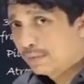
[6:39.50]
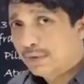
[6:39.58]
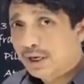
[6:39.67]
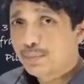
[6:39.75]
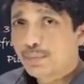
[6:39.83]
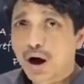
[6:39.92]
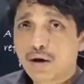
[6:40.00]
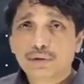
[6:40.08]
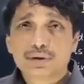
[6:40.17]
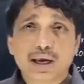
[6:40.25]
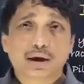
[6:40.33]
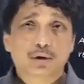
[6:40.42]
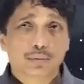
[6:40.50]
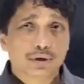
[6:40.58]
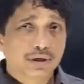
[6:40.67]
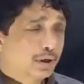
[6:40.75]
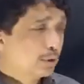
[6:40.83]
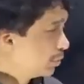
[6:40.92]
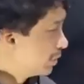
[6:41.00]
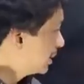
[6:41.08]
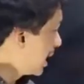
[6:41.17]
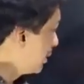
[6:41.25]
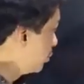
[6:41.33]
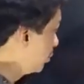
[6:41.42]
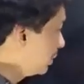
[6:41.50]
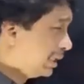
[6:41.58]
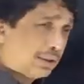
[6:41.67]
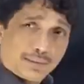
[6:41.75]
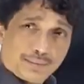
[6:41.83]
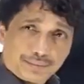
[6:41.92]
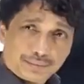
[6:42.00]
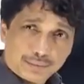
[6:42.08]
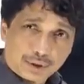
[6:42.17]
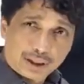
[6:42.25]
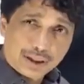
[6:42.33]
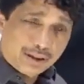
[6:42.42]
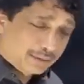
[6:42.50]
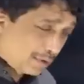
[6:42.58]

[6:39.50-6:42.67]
very powerful cycloplegic, which is atropine. Okay,